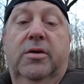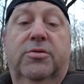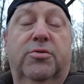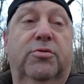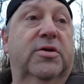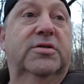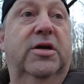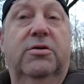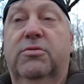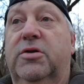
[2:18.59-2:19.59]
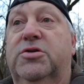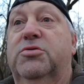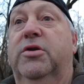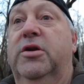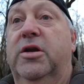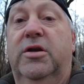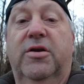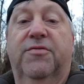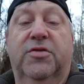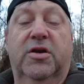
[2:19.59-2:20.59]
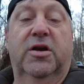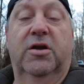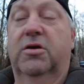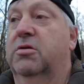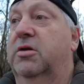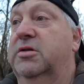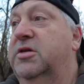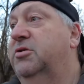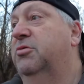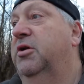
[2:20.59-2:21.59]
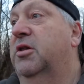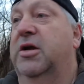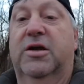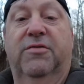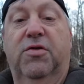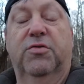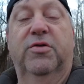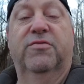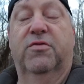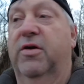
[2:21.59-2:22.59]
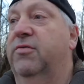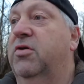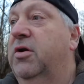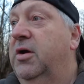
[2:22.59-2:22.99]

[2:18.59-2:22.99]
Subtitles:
Truth is, I don't really treat it any different than any other lens. I treat it like I've owned it forever.